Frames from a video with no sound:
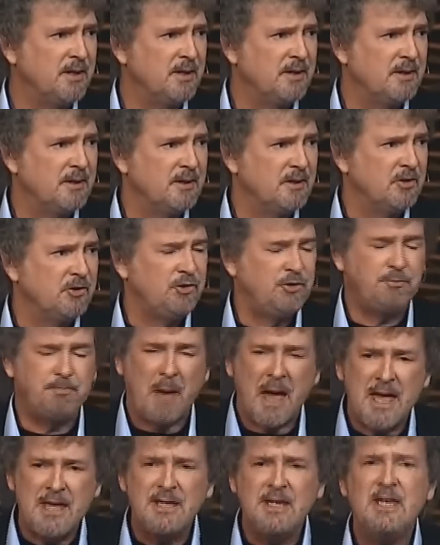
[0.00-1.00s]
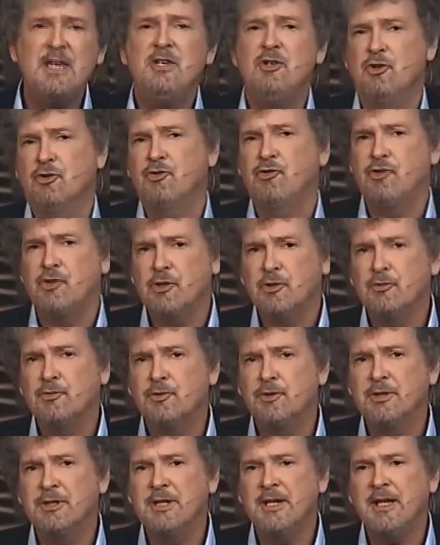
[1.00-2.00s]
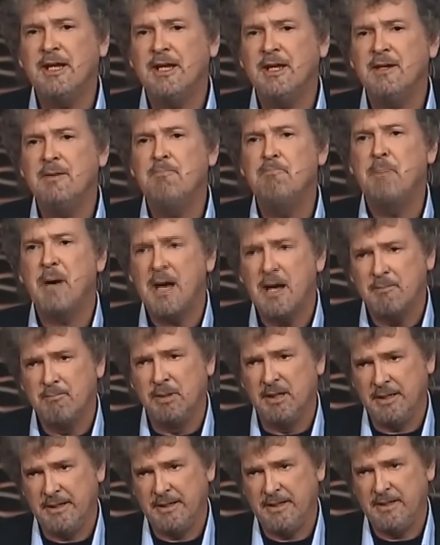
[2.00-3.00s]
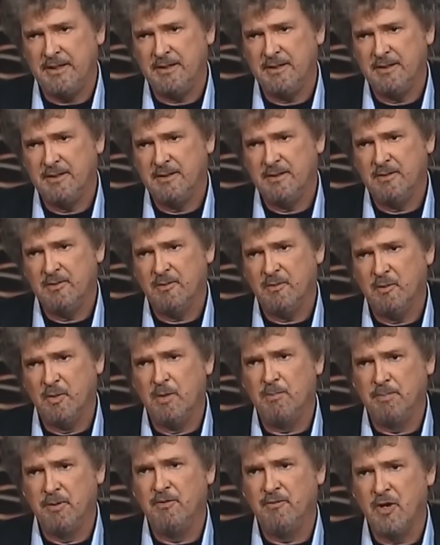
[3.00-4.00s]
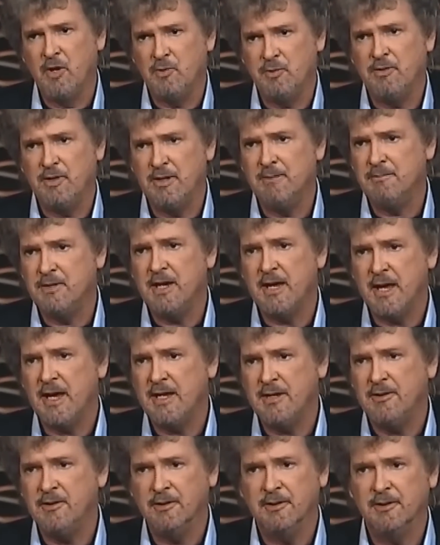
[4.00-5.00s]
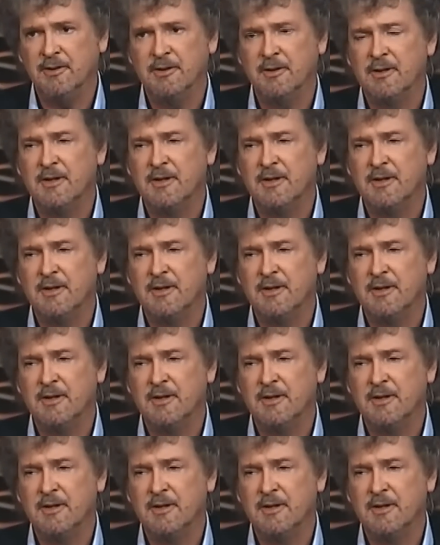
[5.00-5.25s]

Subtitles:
spanking your children in public will provoke them to anger.